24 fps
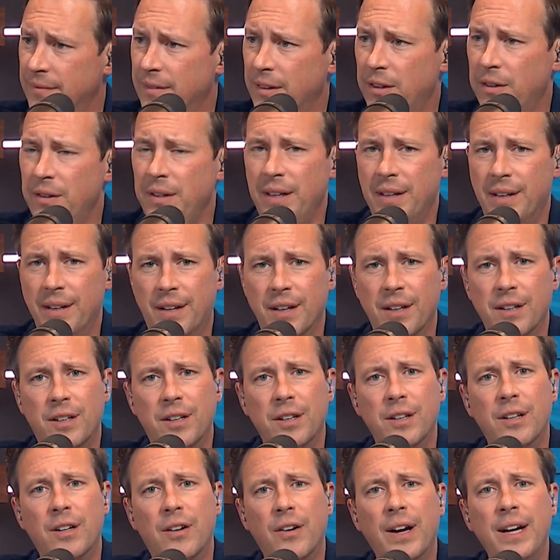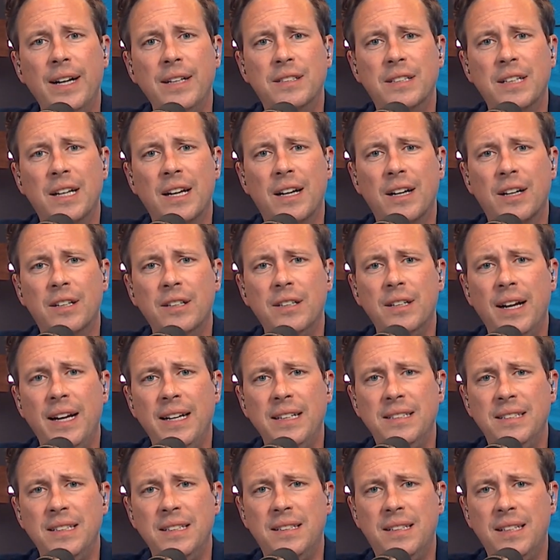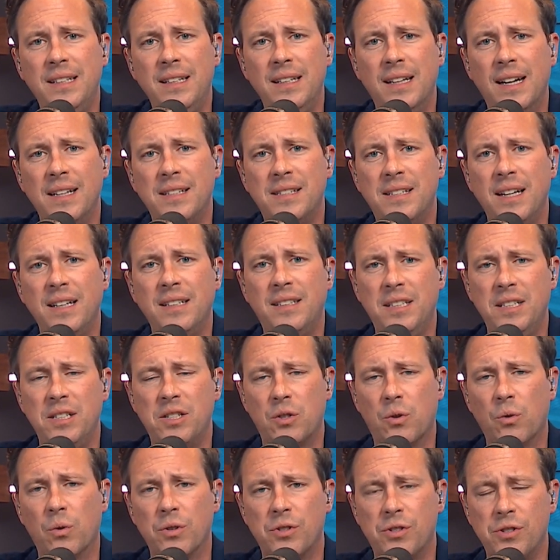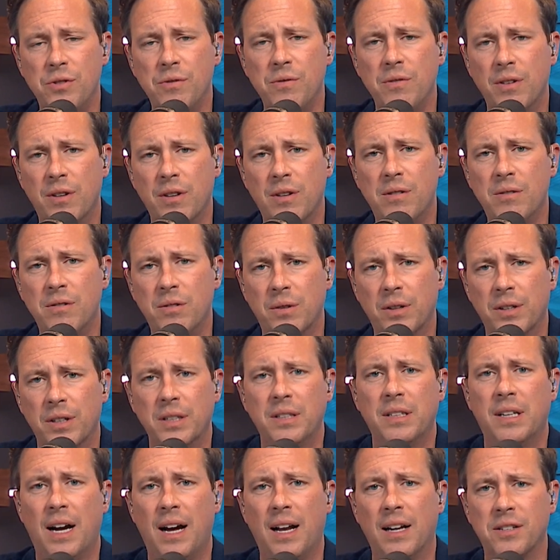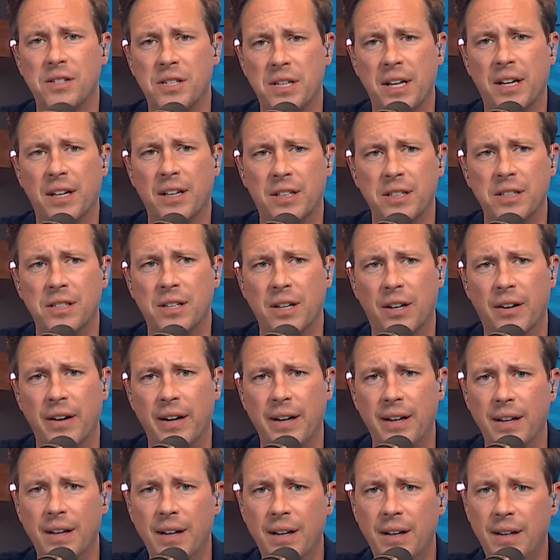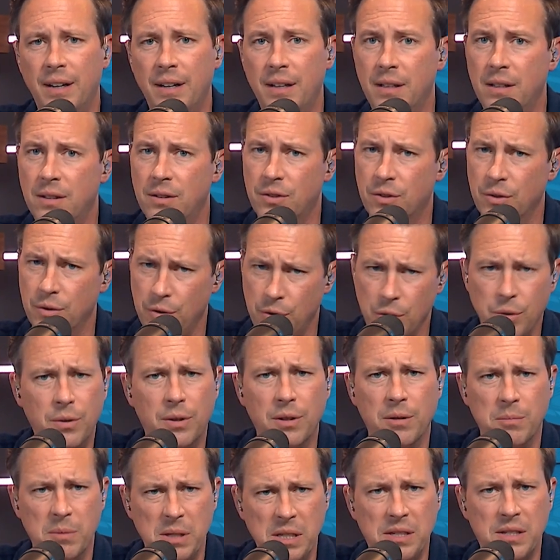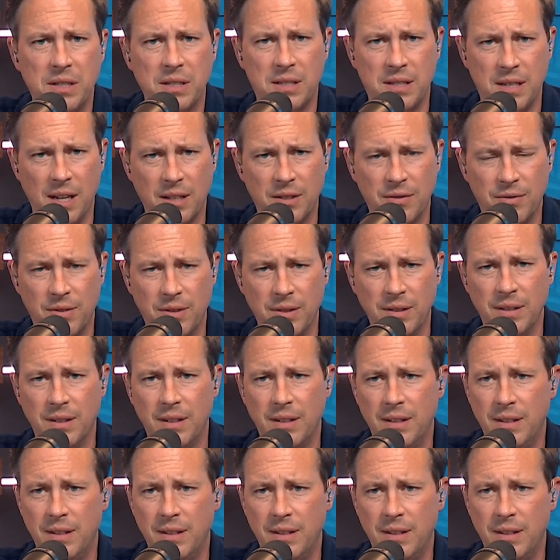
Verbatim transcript: You need to get good grades and get a good ACT and SAT score so you can go to a good college and get a good degree so you can be successful.